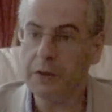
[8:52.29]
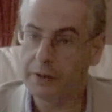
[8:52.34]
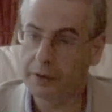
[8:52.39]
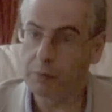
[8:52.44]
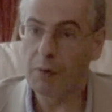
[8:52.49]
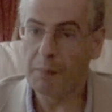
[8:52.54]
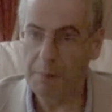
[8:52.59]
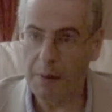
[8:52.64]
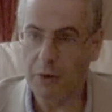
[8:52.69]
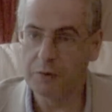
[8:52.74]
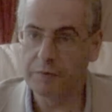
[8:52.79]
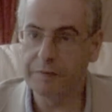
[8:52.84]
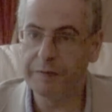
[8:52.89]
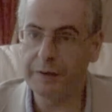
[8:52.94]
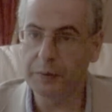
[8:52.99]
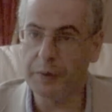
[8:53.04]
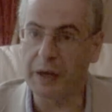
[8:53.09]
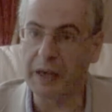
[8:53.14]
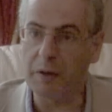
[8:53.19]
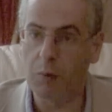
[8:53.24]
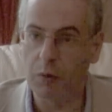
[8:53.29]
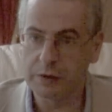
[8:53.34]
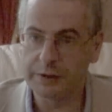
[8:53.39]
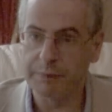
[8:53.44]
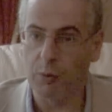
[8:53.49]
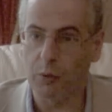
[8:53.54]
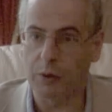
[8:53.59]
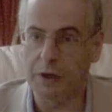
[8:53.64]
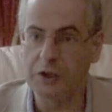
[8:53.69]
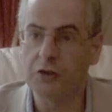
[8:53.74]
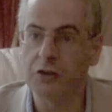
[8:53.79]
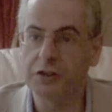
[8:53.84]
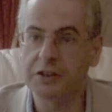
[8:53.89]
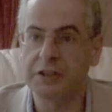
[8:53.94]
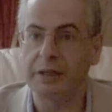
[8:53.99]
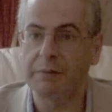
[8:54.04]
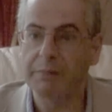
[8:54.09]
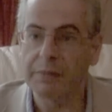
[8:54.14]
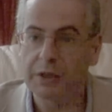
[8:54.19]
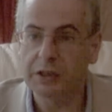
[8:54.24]
The remote viewing was more
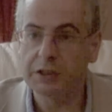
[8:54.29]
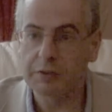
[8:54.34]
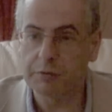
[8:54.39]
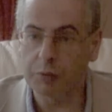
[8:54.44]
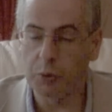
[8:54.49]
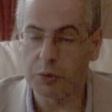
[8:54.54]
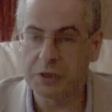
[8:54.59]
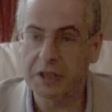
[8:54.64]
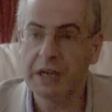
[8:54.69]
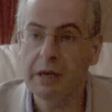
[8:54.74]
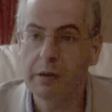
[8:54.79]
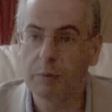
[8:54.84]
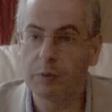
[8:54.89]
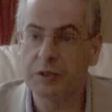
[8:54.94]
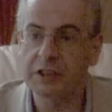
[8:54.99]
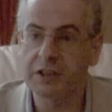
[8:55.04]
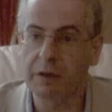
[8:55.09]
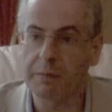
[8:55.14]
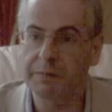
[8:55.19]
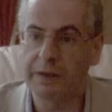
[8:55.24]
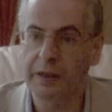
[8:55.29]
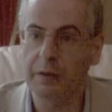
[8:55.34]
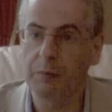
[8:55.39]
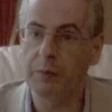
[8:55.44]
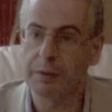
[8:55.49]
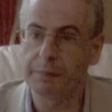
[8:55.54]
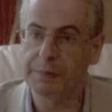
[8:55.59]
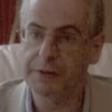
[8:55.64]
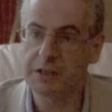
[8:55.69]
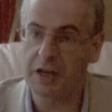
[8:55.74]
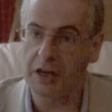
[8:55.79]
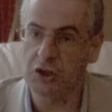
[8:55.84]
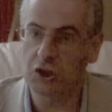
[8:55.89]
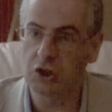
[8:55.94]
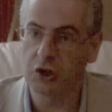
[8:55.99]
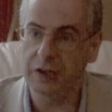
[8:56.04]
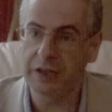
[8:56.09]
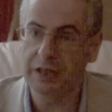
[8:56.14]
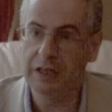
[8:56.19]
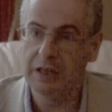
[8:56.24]
interesting because, of course, here was something with a
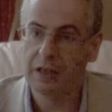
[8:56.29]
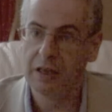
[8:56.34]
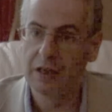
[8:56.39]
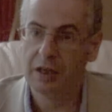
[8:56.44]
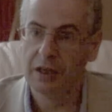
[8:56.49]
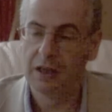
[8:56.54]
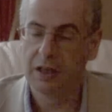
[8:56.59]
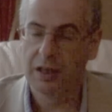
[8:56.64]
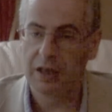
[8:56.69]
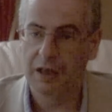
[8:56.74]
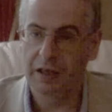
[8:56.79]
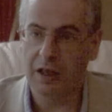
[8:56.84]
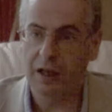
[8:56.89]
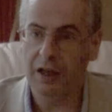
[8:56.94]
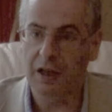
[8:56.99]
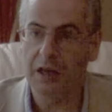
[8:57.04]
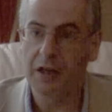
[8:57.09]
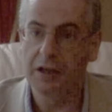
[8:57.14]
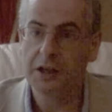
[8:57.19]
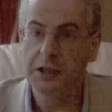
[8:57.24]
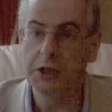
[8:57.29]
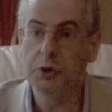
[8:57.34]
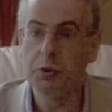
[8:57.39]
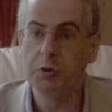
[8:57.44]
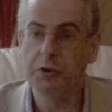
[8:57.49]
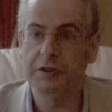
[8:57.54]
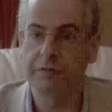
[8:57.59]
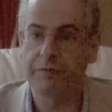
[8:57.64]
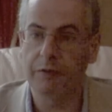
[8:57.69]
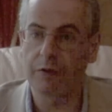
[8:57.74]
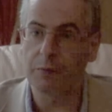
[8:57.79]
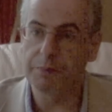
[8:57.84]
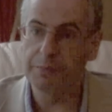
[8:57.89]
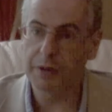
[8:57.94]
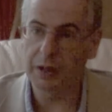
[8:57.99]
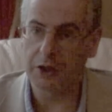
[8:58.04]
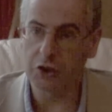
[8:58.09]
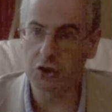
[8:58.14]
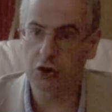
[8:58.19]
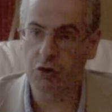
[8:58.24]
potentially useful
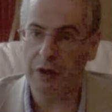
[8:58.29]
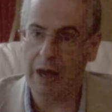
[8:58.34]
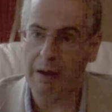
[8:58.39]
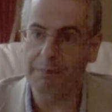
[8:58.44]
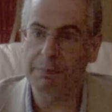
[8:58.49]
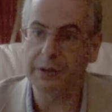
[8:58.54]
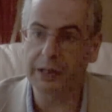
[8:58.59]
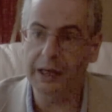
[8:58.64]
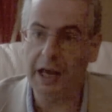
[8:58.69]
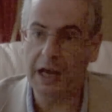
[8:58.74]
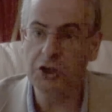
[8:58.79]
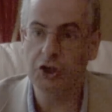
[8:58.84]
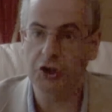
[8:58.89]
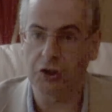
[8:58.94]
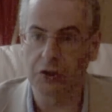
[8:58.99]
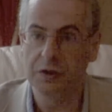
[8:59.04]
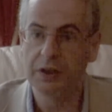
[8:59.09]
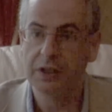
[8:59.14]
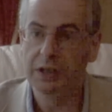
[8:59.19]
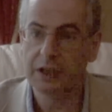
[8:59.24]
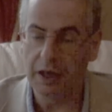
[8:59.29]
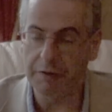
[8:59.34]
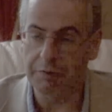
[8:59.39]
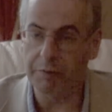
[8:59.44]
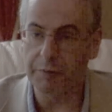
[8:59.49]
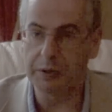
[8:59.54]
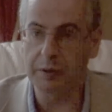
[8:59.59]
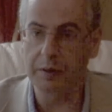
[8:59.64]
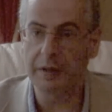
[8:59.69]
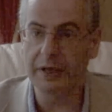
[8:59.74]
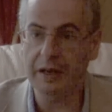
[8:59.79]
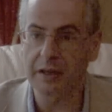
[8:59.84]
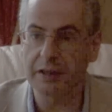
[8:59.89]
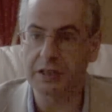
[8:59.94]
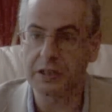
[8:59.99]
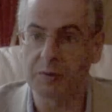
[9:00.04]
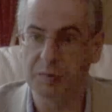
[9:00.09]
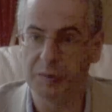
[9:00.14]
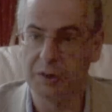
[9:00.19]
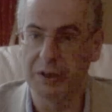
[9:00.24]
military application if we could get
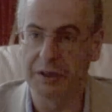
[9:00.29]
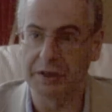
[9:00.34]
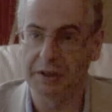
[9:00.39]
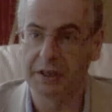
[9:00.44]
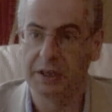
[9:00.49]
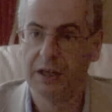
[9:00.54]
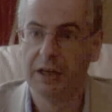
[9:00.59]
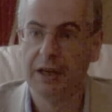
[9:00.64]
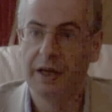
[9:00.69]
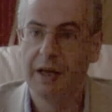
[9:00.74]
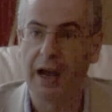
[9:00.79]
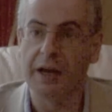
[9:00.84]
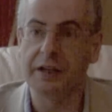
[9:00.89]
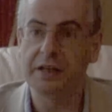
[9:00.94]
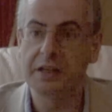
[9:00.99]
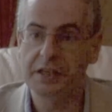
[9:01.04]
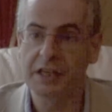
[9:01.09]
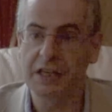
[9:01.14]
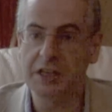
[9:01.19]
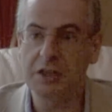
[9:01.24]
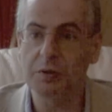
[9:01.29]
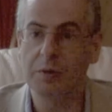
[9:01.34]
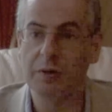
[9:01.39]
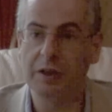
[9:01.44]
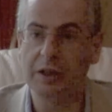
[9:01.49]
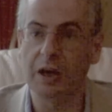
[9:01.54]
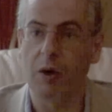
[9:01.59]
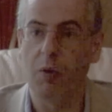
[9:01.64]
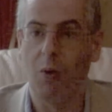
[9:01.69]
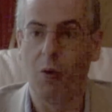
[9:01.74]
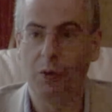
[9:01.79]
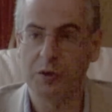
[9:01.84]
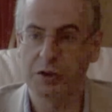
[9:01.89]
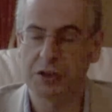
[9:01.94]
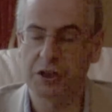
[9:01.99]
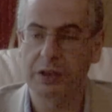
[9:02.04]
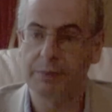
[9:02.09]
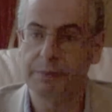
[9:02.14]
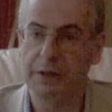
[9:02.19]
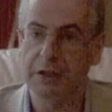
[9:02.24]
to work. And indeed, you can go on
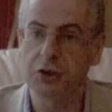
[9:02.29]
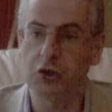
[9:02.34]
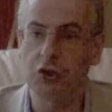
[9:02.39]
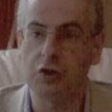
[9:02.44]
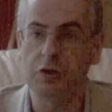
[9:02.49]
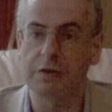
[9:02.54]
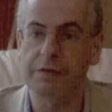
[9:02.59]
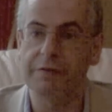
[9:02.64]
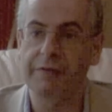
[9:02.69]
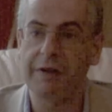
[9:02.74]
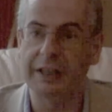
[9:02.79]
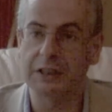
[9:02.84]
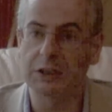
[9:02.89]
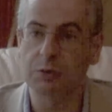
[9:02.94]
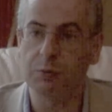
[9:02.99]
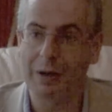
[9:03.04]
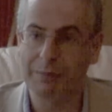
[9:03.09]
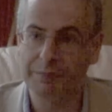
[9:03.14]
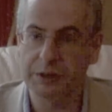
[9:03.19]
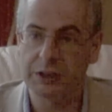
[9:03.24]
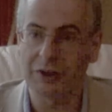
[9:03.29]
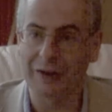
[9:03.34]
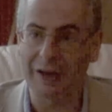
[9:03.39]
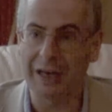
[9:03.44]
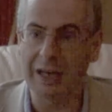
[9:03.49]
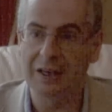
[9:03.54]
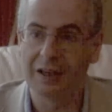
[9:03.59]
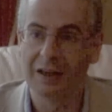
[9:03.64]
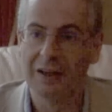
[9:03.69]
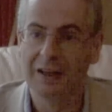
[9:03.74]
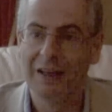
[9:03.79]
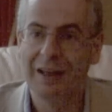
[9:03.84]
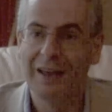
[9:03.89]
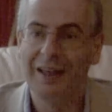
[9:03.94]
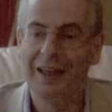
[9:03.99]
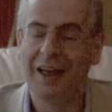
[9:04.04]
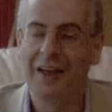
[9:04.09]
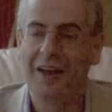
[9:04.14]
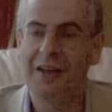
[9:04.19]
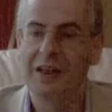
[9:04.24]
to the Ministry of Defence website,
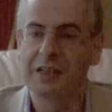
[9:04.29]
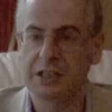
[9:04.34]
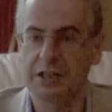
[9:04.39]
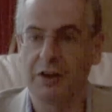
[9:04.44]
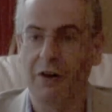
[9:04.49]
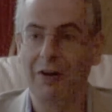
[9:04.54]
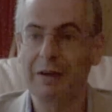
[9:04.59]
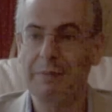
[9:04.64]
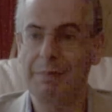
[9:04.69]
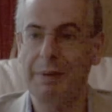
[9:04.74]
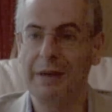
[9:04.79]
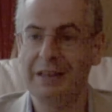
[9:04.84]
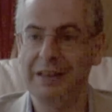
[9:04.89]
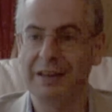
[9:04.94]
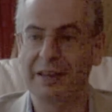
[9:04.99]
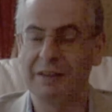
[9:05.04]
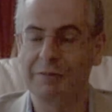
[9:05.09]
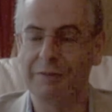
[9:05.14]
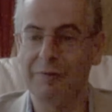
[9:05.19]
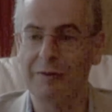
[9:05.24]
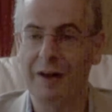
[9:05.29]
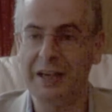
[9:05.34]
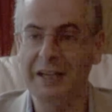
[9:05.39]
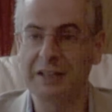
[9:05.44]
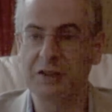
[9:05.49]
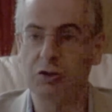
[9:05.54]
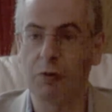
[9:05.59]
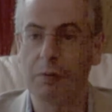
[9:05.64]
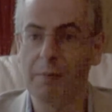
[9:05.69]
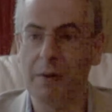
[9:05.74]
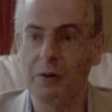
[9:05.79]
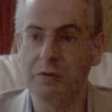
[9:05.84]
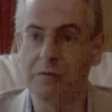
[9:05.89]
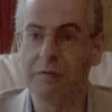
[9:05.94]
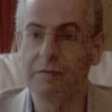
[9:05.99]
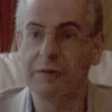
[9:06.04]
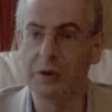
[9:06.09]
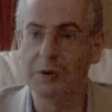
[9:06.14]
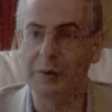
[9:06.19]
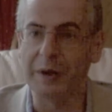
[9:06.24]
type in the phrase remote
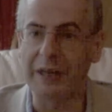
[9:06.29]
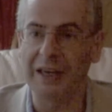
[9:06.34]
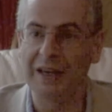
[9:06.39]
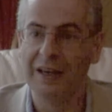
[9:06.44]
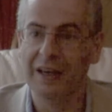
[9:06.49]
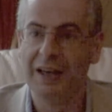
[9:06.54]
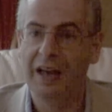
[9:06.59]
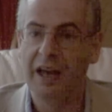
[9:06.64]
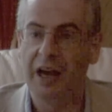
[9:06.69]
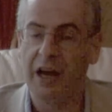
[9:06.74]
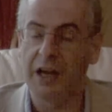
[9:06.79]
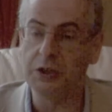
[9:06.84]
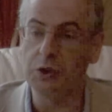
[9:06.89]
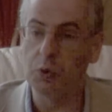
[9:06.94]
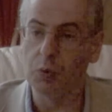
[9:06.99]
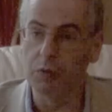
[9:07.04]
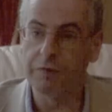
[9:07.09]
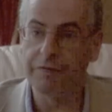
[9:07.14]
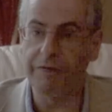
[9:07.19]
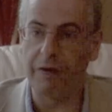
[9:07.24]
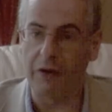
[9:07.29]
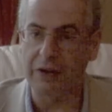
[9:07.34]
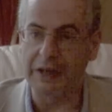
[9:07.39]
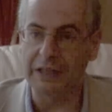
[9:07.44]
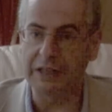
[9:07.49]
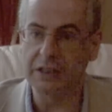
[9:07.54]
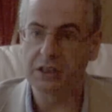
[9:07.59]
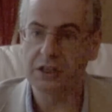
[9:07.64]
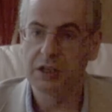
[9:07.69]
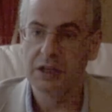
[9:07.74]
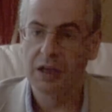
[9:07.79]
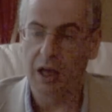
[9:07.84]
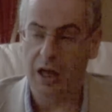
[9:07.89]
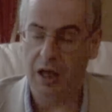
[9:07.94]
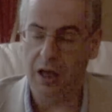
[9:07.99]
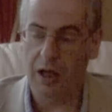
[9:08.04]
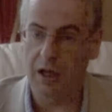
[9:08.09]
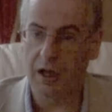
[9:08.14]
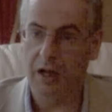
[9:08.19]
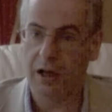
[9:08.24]
viewing, and you'll find
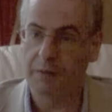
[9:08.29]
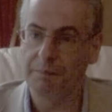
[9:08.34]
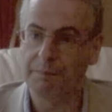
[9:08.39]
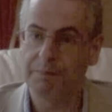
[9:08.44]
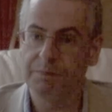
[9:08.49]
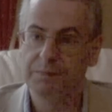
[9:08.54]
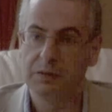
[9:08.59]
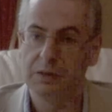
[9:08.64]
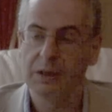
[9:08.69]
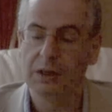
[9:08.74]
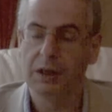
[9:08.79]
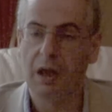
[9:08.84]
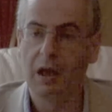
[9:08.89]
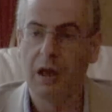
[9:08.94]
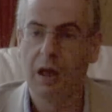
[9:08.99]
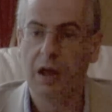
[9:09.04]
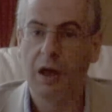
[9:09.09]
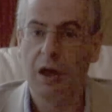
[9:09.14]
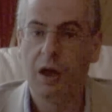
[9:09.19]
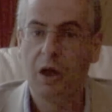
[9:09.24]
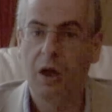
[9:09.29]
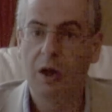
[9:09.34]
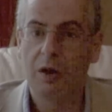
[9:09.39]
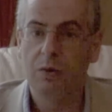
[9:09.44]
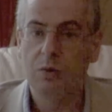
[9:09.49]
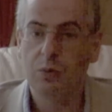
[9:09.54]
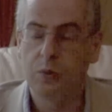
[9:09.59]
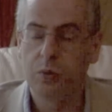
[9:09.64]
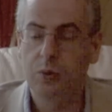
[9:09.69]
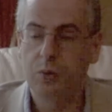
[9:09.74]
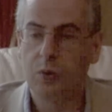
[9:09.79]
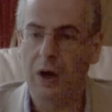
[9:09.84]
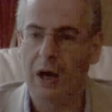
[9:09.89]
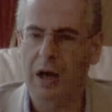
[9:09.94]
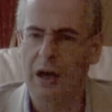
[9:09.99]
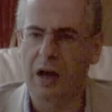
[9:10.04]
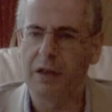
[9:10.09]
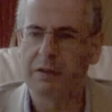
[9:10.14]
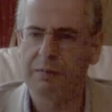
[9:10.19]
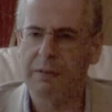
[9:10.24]

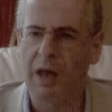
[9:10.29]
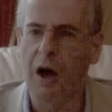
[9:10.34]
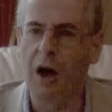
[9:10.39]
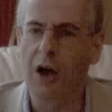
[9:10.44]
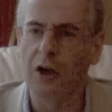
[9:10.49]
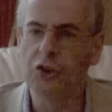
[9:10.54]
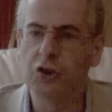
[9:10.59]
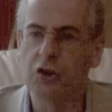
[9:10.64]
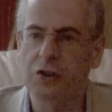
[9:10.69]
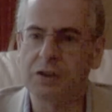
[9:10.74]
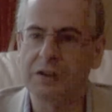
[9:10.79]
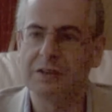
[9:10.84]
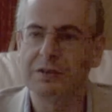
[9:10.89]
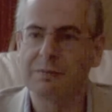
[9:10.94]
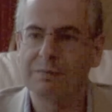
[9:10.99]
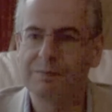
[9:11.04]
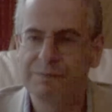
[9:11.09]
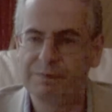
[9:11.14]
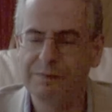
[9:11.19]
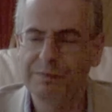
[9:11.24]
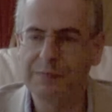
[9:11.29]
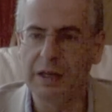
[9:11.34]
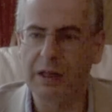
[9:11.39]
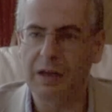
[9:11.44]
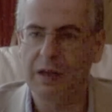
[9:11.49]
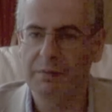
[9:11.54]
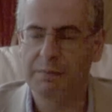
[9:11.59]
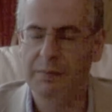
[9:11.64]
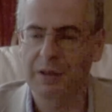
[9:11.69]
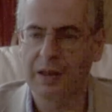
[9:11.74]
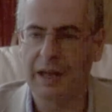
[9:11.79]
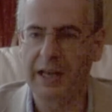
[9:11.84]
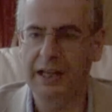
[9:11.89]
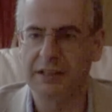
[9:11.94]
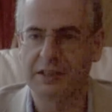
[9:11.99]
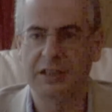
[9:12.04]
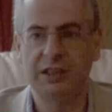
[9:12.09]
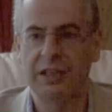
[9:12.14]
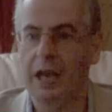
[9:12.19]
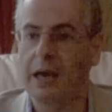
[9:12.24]
100
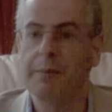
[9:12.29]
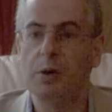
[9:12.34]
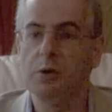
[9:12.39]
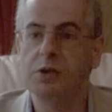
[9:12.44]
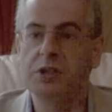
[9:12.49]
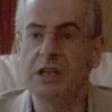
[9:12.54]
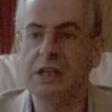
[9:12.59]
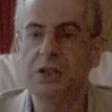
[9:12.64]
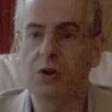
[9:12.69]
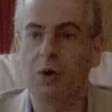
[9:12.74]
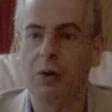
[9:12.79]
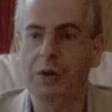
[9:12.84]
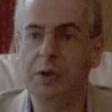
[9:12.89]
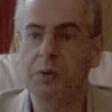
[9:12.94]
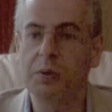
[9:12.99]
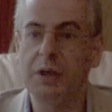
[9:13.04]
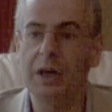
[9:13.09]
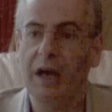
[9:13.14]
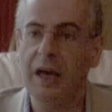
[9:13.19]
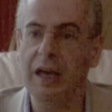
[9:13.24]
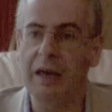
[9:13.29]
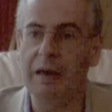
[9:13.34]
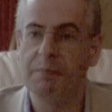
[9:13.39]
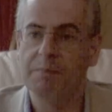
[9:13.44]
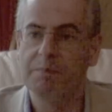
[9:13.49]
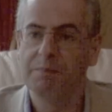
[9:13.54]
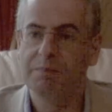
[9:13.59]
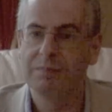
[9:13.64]
it's mod.uk. Okay.